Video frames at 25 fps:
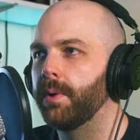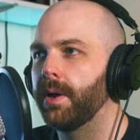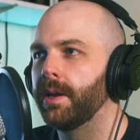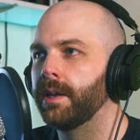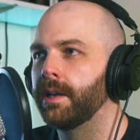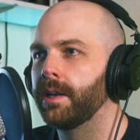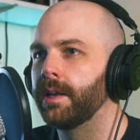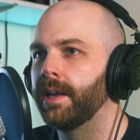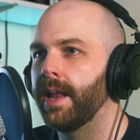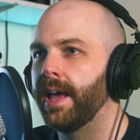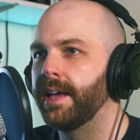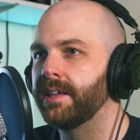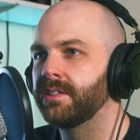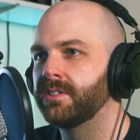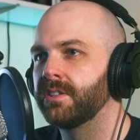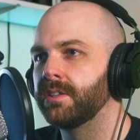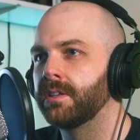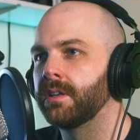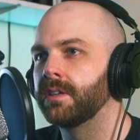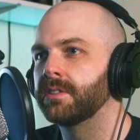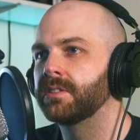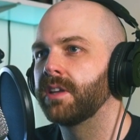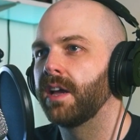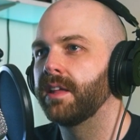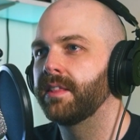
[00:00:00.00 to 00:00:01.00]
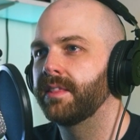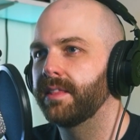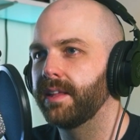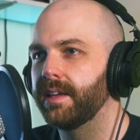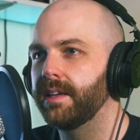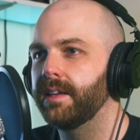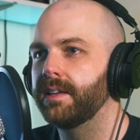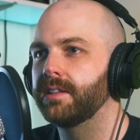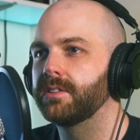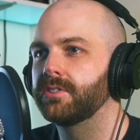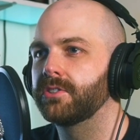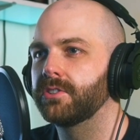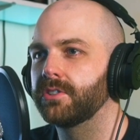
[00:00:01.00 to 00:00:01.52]
by laziness. I
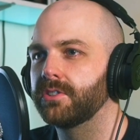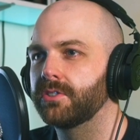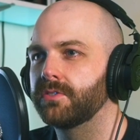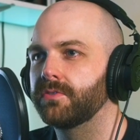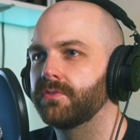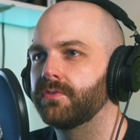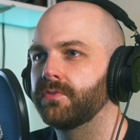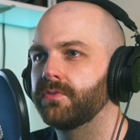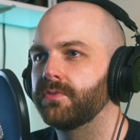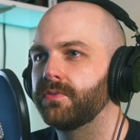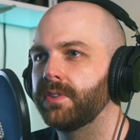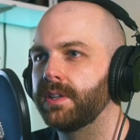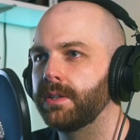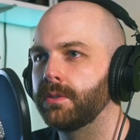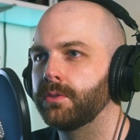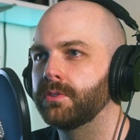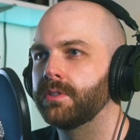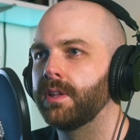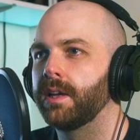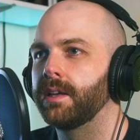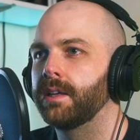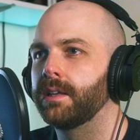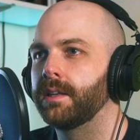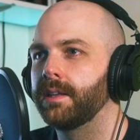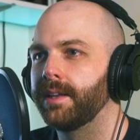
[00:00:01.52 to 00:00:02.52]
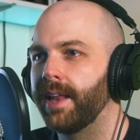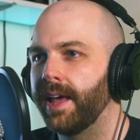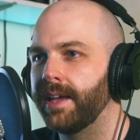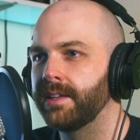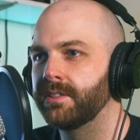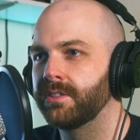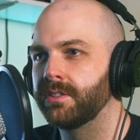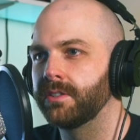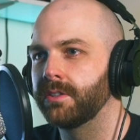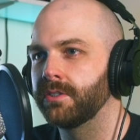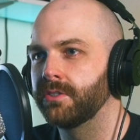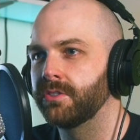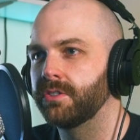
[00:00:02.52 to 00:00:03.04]
think it just feels like
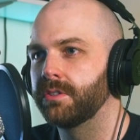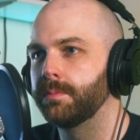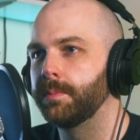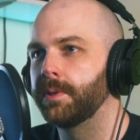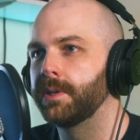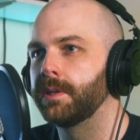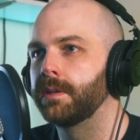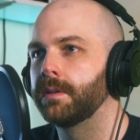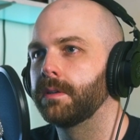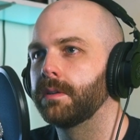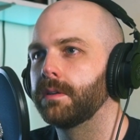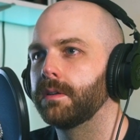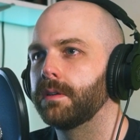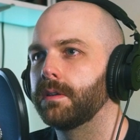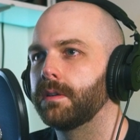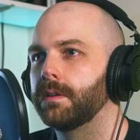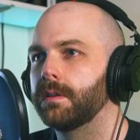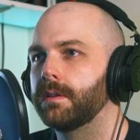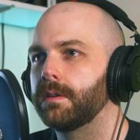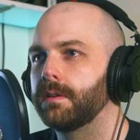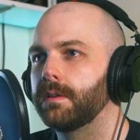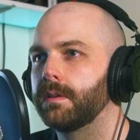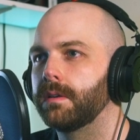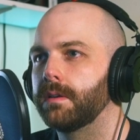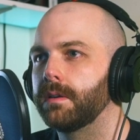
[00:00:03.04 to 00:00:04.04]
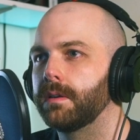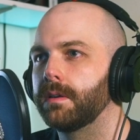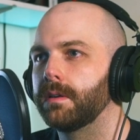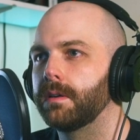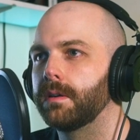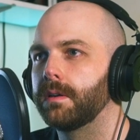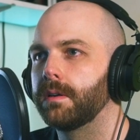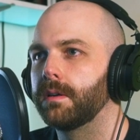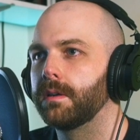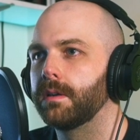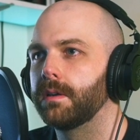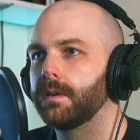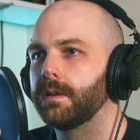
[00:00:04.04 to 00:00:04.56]
laziness to me.
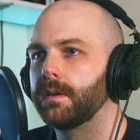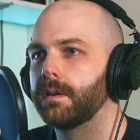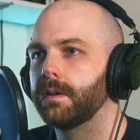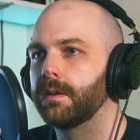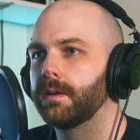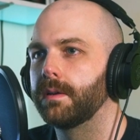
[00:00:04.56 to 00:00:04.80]
And do